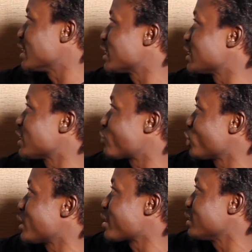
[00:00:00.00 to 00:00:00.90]
This is just
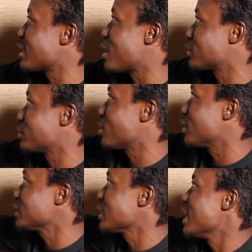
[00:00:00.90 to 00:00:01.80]

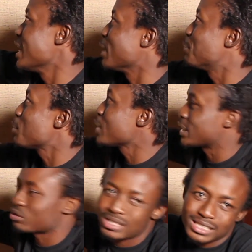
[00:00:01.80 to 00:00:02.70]
$43,000, and people
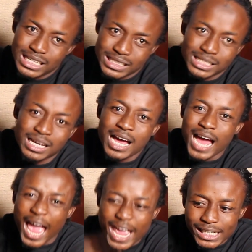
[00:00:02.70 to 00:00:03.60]
are transacting
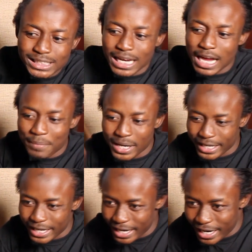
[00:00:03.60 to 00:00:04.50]
anytime,
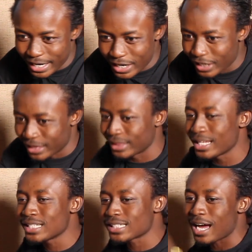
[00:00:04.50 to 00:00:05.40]
any day, anyhow. And
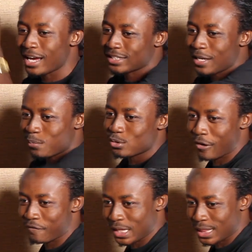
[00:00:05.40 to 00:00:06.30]
these are examples
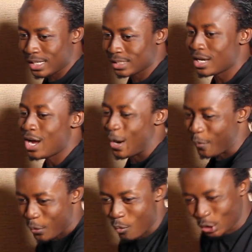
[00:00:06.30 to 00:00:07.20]
of the things
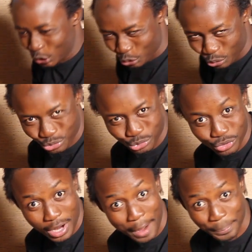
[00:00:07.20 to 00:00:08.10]
we want you
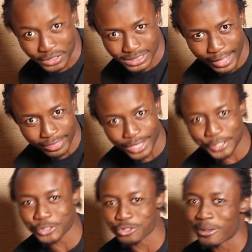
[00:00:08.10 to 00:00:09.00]
to understand.
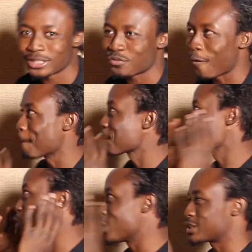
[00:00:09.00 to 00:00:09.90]
Thank you so much for
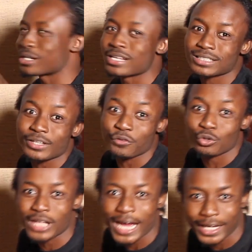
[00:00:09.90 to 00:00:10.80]
watching this. If
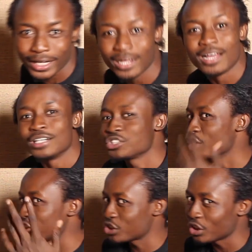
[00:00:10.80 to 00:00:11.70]
you like it,
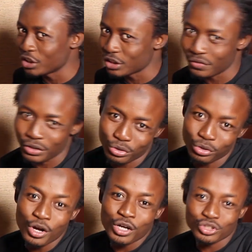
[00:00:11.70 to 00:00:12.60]
just share this
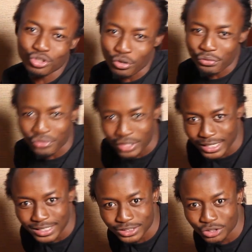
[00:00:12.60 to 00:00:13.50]
video to your
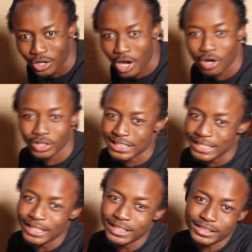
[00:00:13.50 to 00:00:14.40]
friends, your
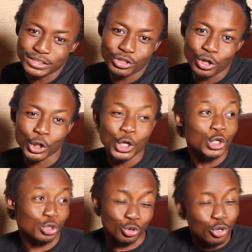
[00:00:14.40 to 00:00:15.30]
colleagues,
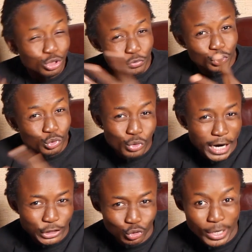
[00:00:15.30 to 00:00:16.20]
those of you who
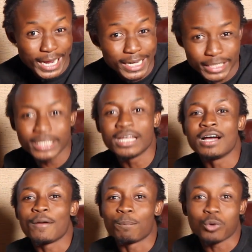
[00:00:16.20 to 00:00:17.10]
are into any
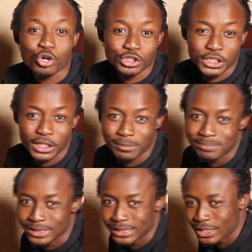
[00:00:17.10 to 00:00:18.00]
blockchain
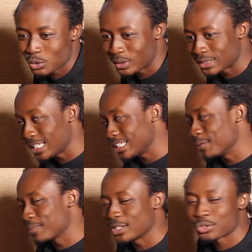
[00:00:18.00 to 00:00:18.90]
business with, let
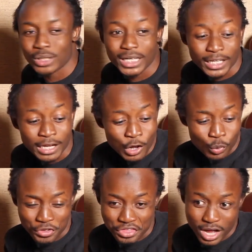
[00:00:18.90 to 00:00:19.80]
them get to learn
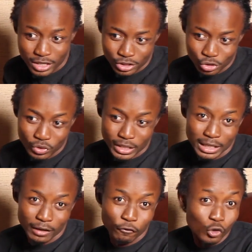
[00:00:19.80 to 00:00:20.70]
with us. You
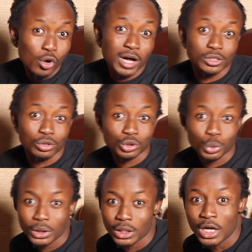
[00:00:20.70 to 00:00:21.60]
can follow us on
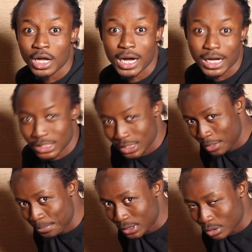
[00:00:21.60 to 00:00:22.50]
Twitter at
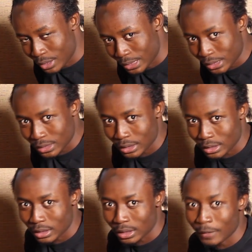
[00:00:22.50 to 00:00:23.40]
Ebitcoinics,
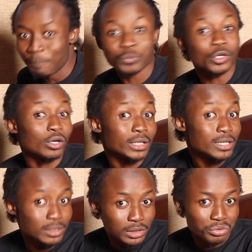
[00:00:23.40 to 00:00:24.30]
and on
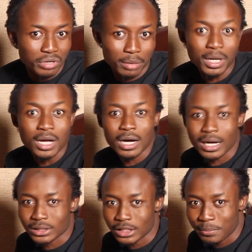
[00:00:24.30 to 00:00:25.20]
Instagram
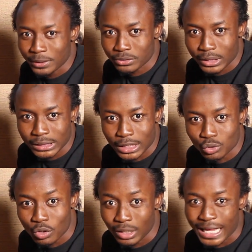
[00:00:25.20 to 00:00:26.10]
at Ebitcoinics
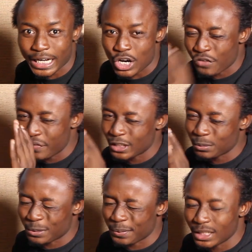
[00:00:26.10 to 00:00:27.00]
as well. Like our
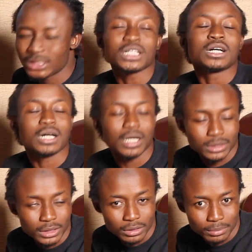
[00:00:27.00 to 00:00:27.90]
Facebook page
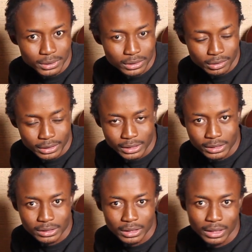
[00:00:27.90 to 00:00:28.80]
at Ebitcoinics.